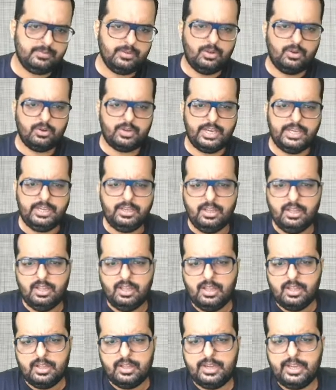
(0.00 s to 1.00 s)
All right.
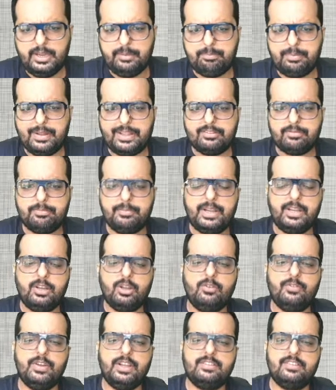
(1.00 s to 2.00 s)
Replacement
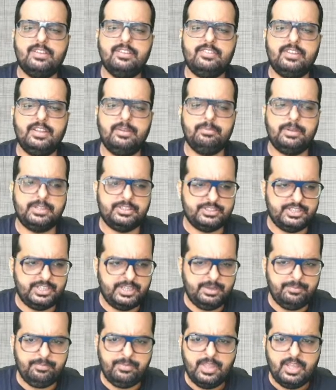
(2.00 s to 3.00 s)
of existing
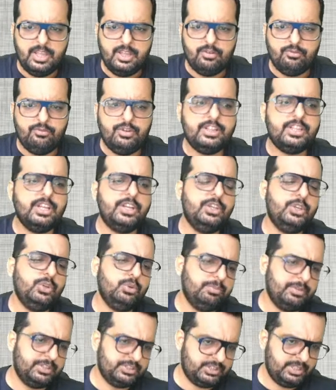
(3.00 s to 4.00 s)
machine with a
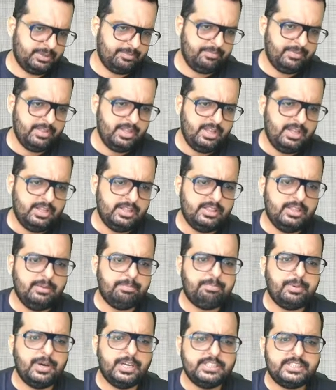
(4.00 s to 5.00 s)
new machine. The
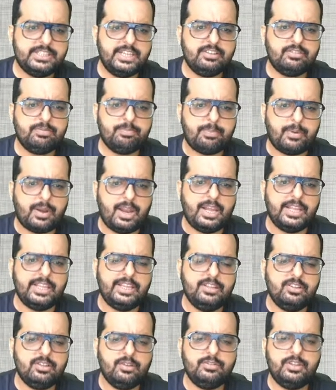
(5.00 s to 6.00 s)
purchase
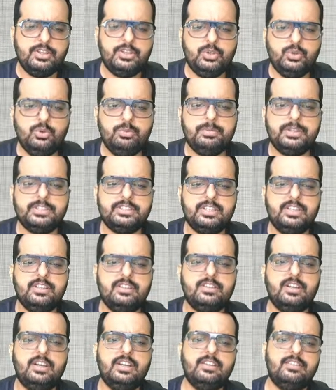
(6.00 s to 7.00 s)
price of the new machine is
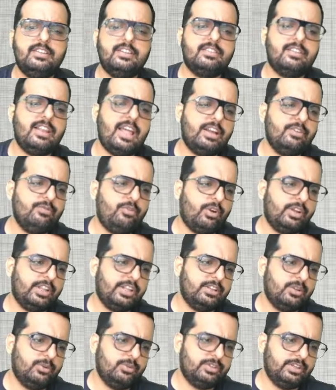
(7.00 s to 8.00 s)

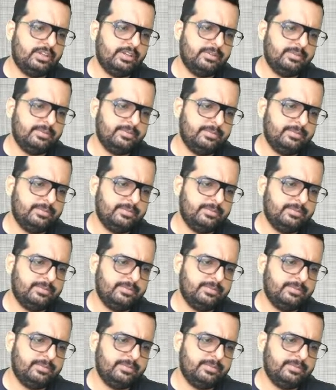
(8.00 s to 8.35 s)
36,40,000.